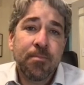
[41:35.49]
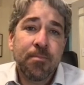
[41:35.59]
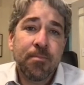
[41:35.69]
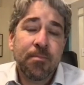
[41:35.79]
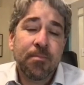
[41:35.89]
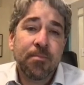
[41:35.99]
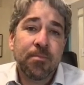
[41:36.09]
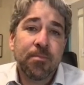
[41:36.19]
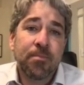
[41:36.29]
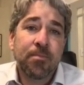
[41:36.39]

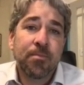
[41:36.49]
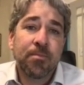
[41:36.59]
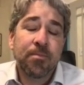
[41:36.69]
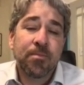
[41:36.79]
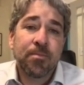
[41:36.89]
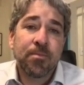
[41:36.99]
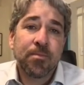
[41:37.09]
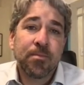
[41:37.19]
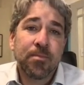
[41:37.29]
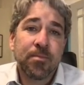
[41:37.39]

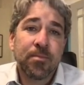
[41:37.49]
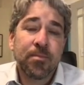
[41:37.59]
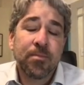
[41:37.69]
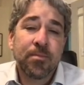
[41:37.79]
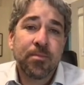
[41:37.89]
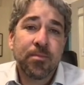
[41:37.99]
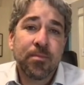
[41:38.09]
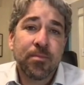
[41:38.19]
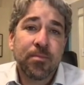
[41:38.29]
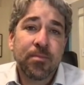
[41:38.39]

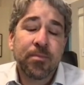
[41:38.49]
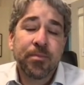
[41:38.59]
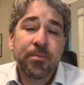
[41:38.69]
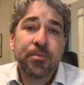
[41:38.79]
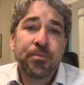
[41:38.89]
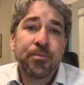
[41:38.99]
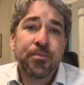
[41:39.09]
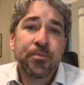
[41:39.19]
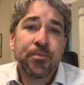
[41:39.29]
The person shown says nothing.